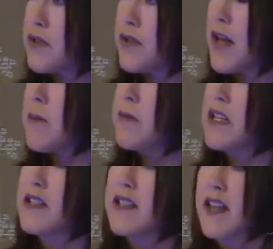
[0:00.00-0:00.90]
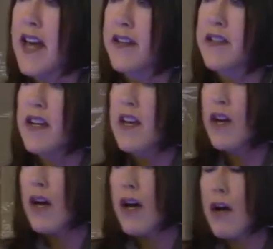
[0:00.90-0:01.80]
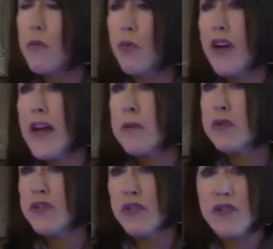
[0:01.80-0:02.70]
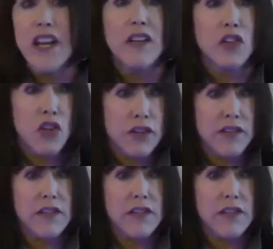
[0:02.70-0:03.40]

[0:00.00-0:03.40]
so that means that we're able to take a look at